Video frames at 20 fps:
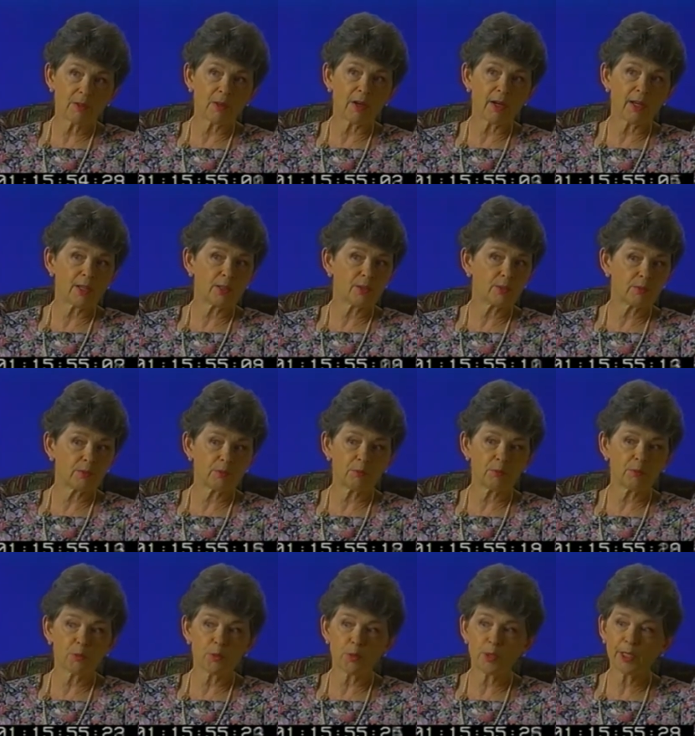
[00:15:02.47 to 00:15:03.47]
as
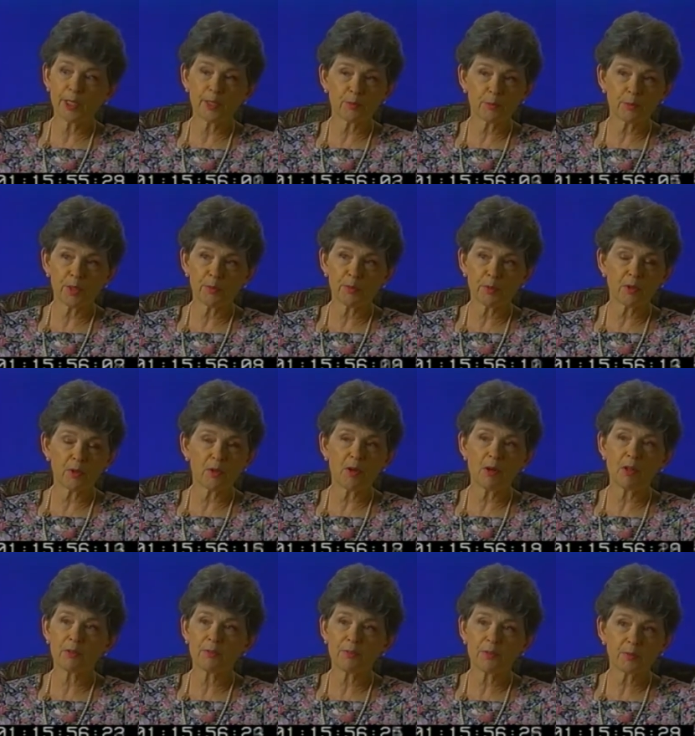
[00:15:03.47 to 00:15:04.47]
brilliant people,
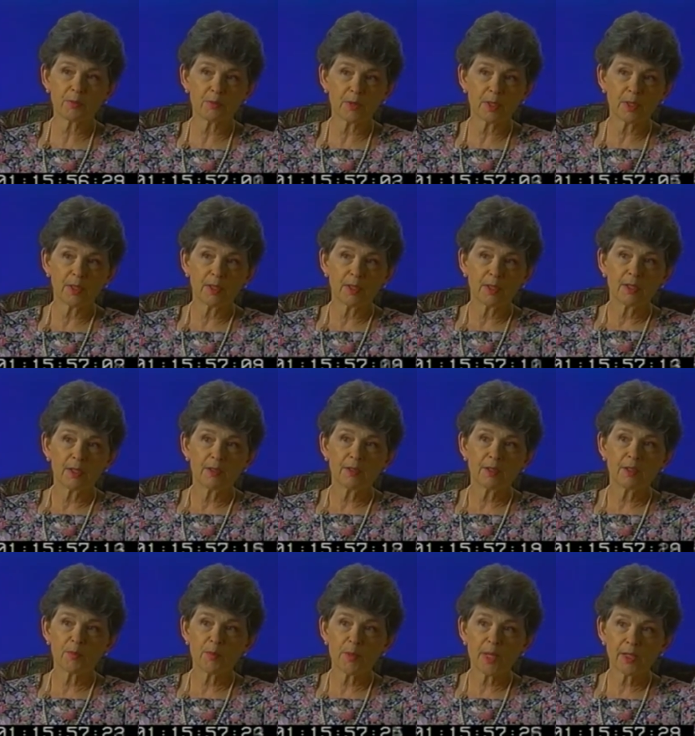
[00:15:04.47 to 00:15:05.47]
all of them,
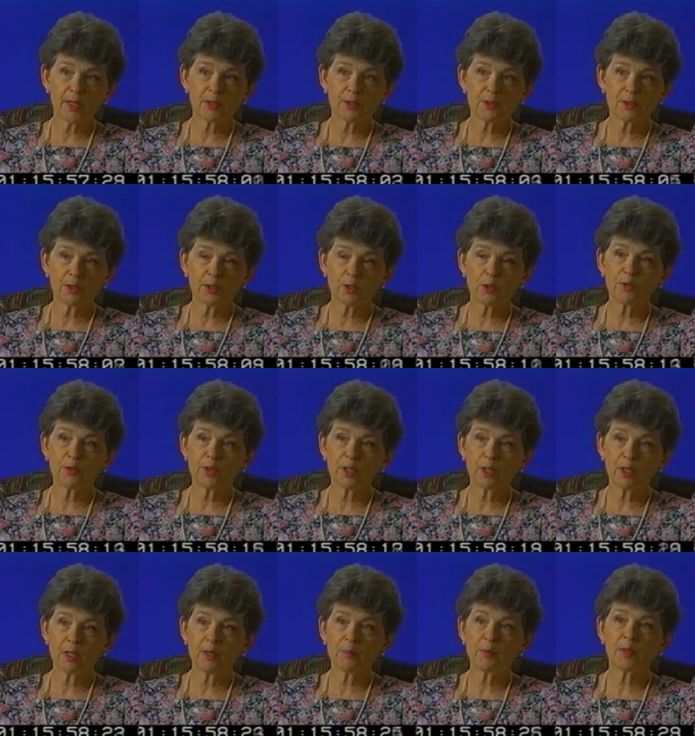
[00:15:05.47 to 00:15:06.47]
they've managed to
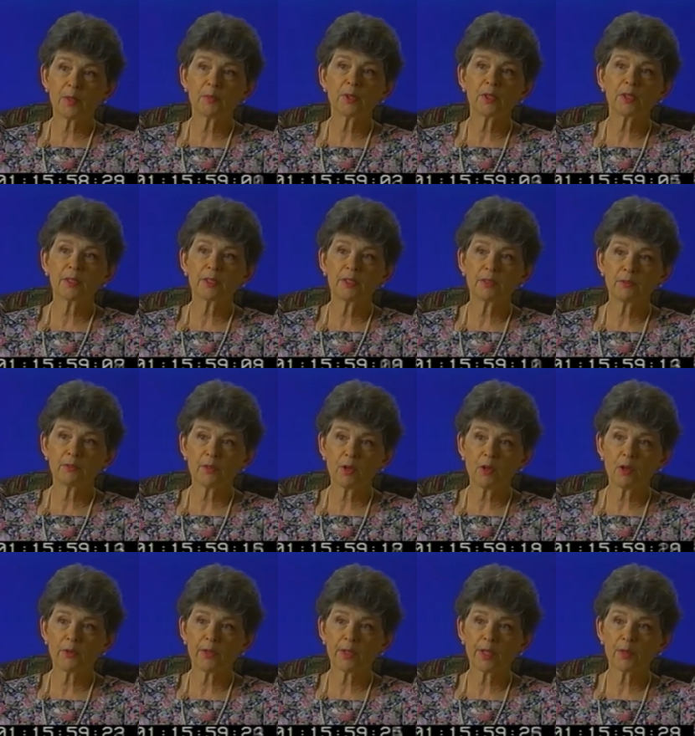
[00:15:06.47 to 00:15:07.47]
overcome, I believe,
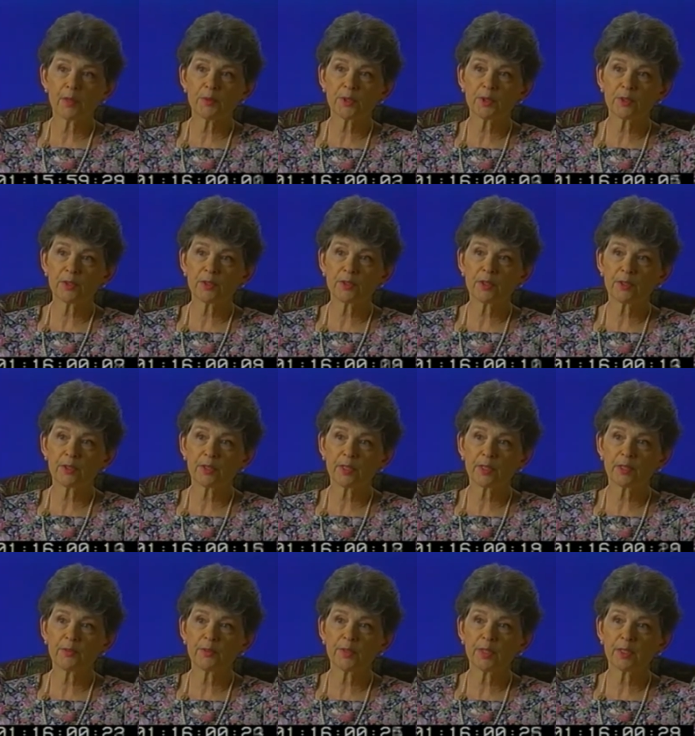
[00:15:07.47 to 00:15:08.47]
all the obstacles that they had
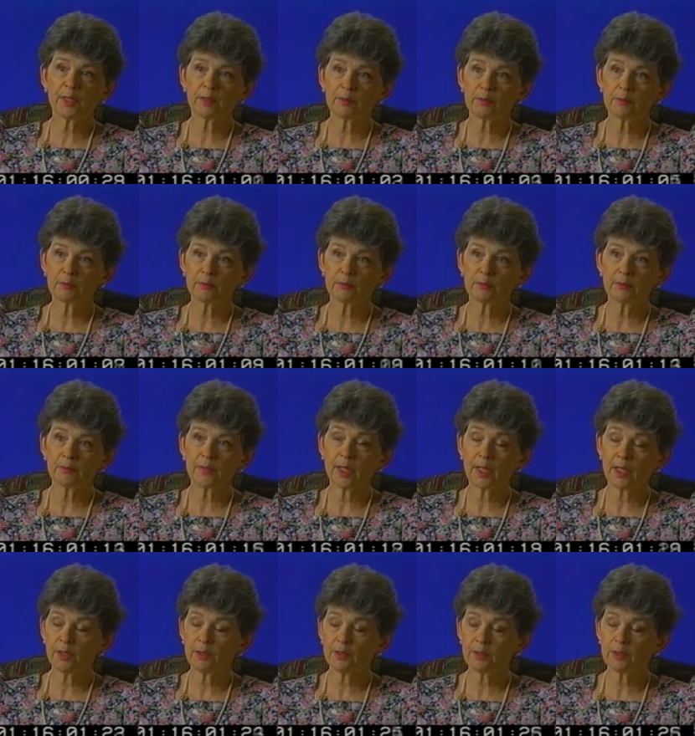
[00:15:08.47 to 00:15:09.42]
to face. They had to.